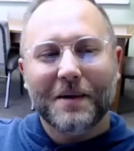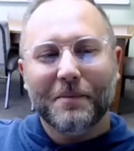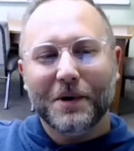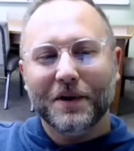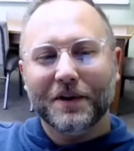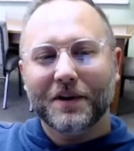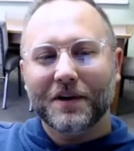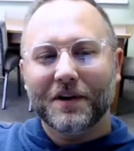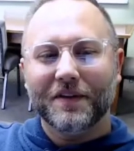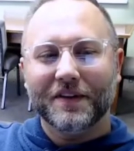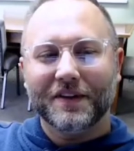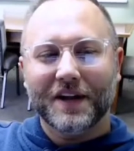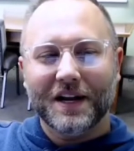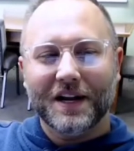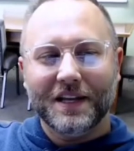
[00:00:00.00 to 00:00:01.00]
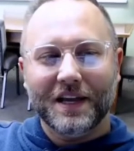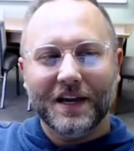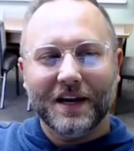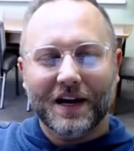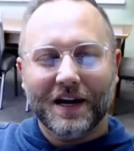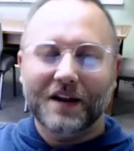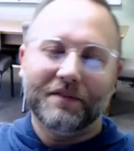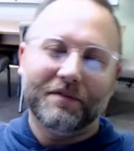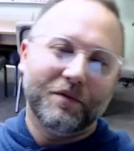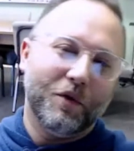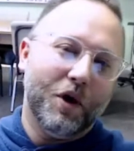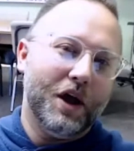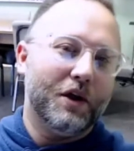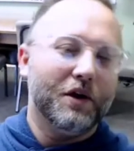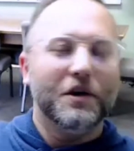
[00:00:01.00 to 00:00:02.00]
But you started this idea kind of
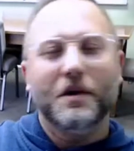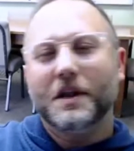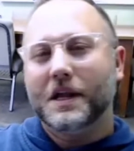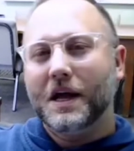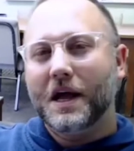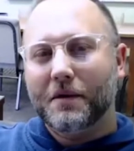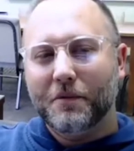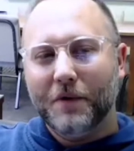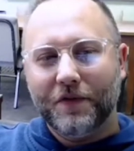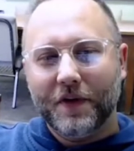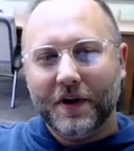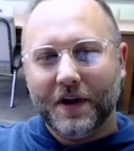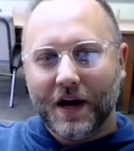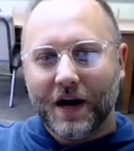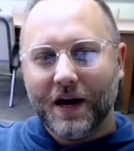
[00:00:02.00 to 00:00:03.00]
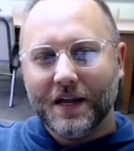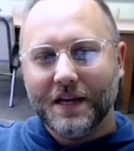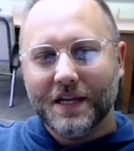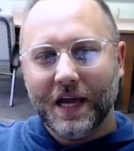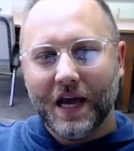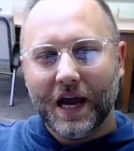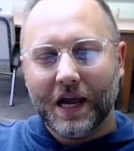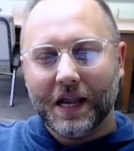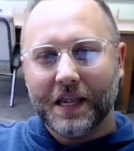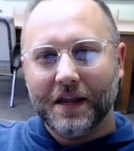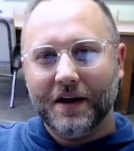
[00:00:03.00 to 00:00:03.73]
introducing us with the context